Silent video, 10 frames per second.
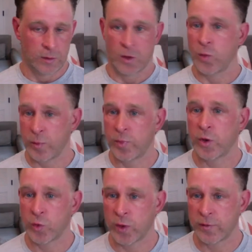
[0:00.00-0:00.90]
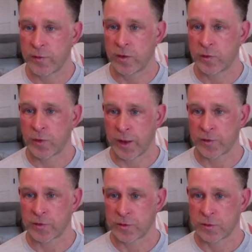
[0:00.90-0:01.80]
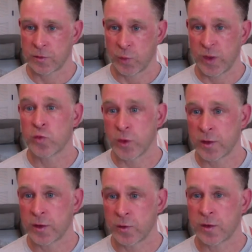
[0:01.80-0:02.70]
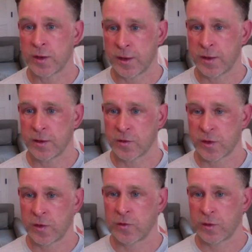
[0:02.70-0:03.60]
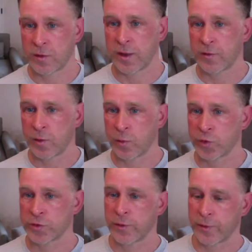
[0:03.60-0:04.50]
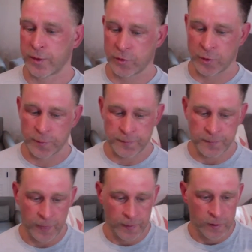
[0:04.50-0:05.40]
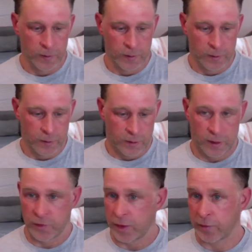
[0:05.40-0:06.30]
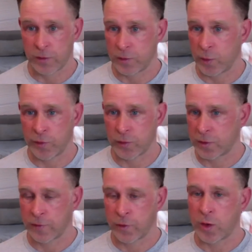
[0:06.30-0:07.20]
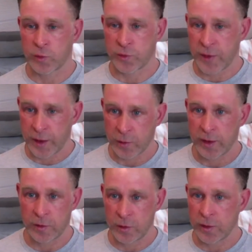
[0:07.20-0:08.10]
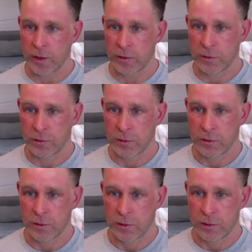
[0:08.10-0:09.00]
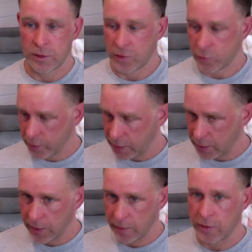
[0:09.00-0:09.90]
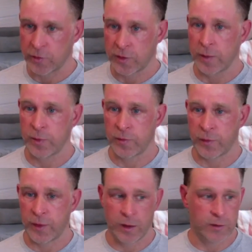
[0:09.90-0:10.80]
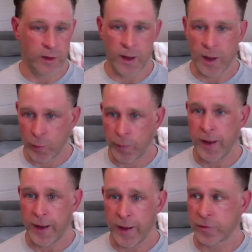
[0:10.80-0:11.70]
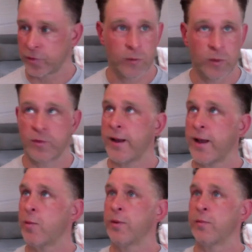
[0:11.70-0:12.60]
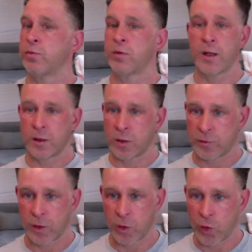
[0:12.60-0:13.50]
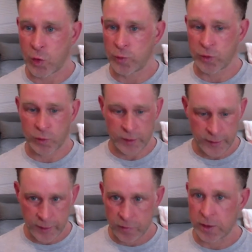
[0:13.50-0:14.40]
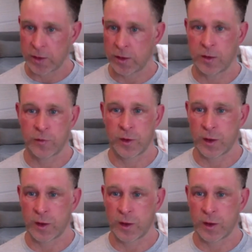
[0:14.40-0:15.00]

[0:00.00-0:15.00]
can we build one of these for us? We really, really need this." And it's kind of an emotional thing. So I said, "Well, of course, we'll find a way to do it." They said, "We need this type of thing to help us. We've now been plucked out of our homes and we're living in a different